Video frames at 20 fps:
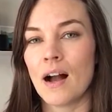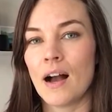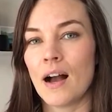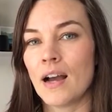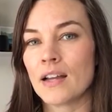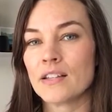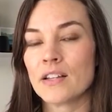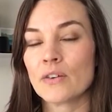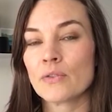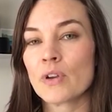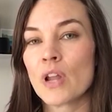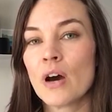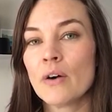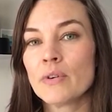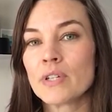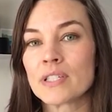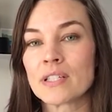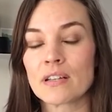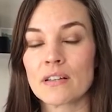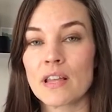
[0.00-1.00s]
I don't know
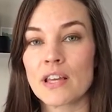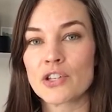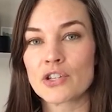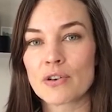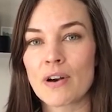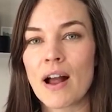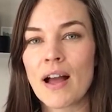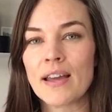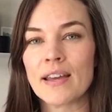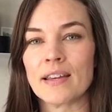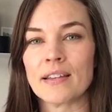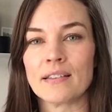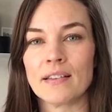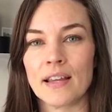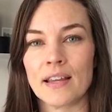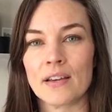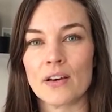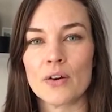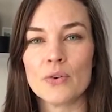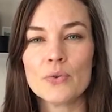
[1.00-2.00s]
until I try it.
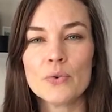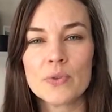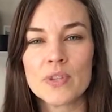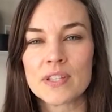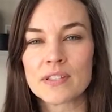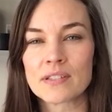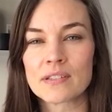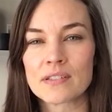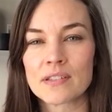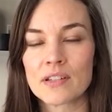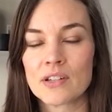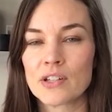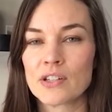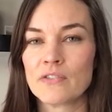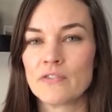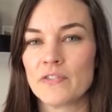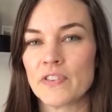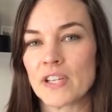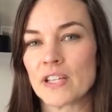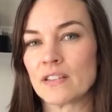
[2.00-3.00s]
Like, oh, this is a good
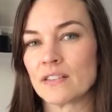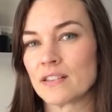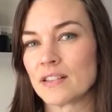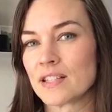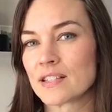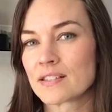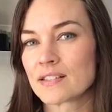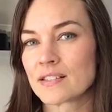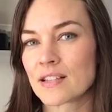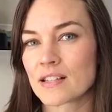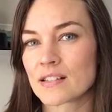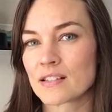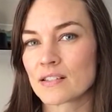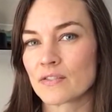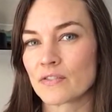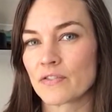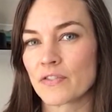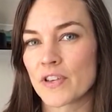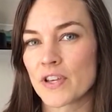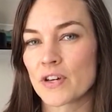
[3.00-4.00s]
fit. This
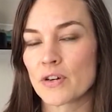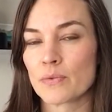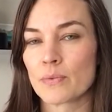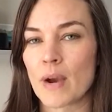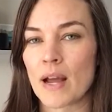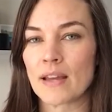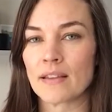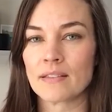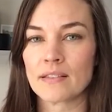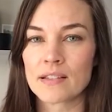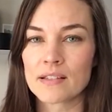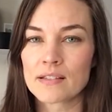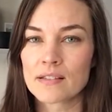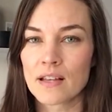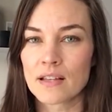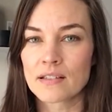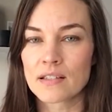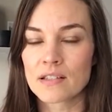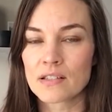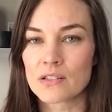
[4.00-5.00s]
doesn't feel right. This
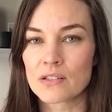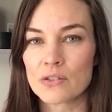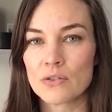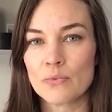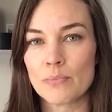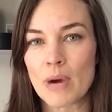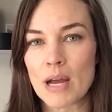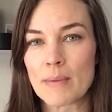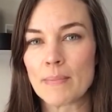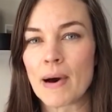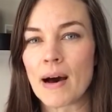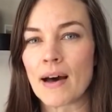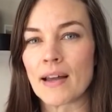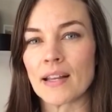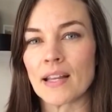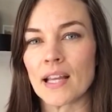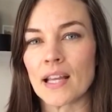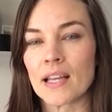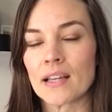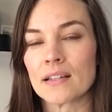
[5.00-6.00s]
doesn't suit my
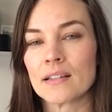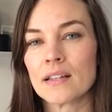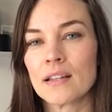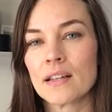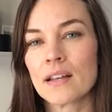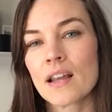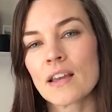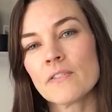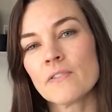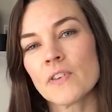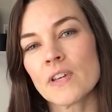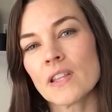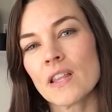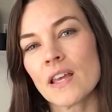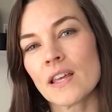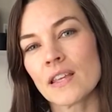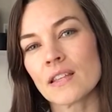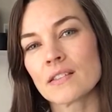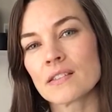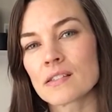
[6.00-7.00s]
body. And I feel
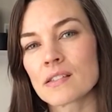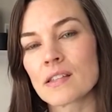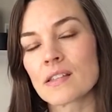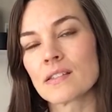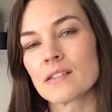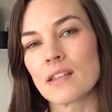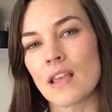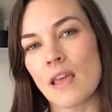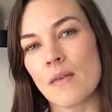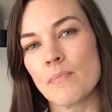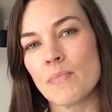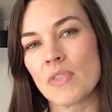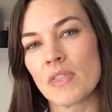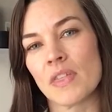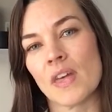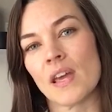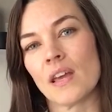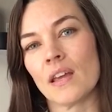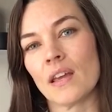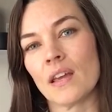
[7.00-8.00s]
like it's the same
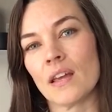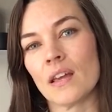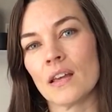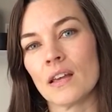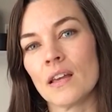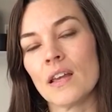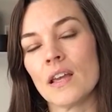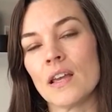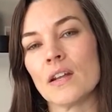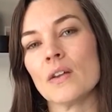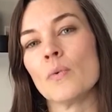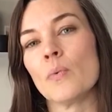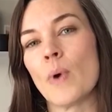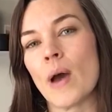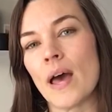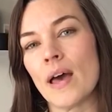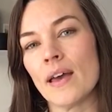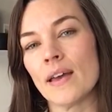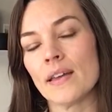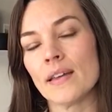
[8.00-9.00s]
thing in a
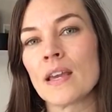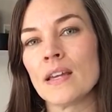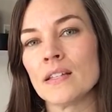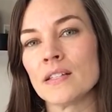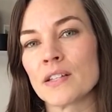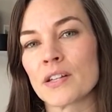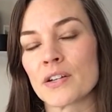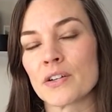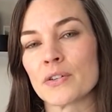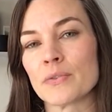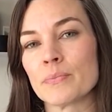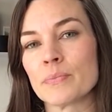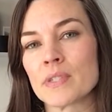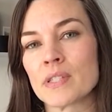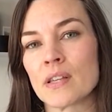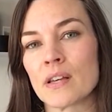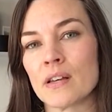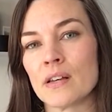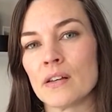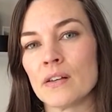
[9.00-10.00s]
way in terms
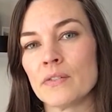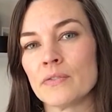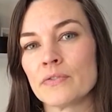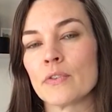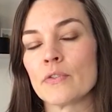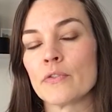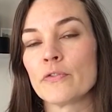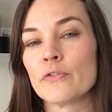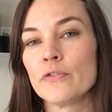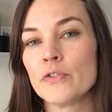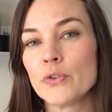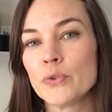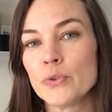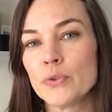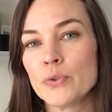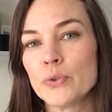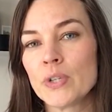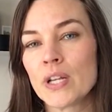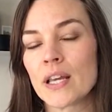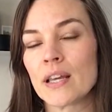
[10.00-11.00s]
of
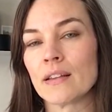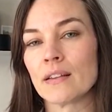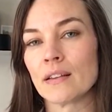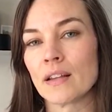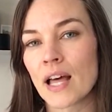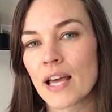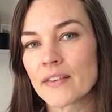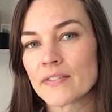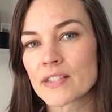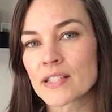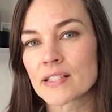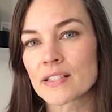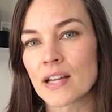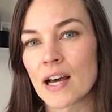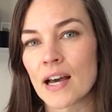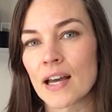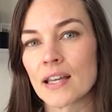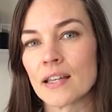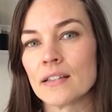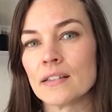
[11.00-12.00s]
food and
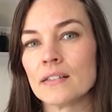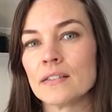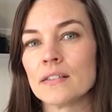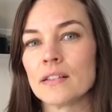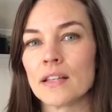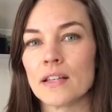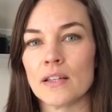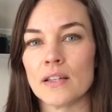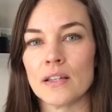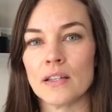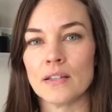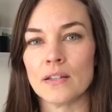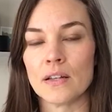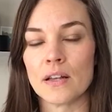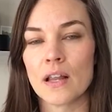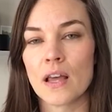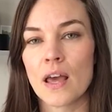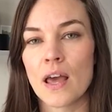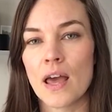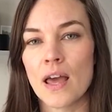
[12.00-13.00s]
lifestyle and
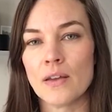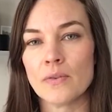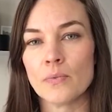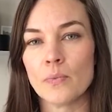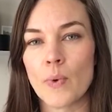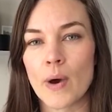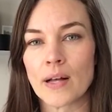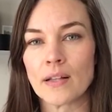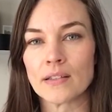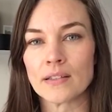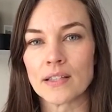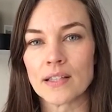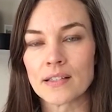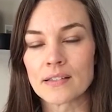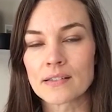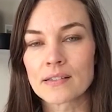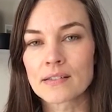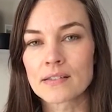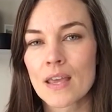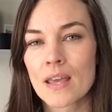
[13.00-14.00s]
and
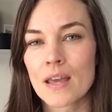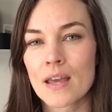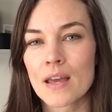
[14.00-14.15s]
wellness